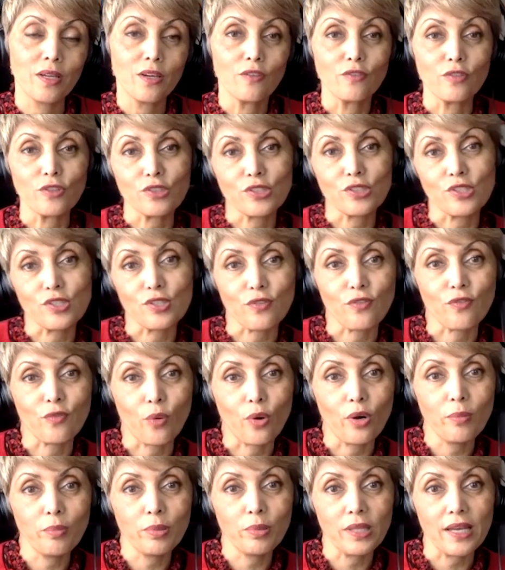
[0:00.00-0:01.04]
versus a
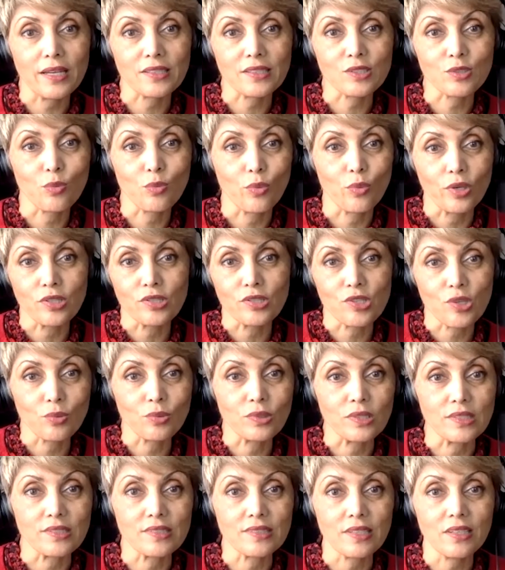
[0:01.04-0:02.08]
fourplex where it's
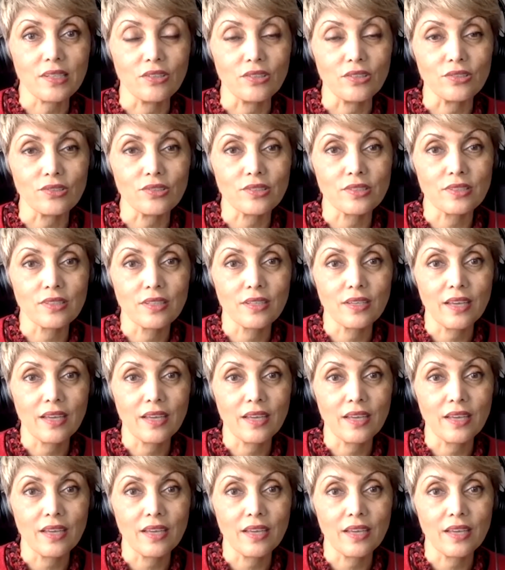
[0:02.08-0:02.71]
only singles,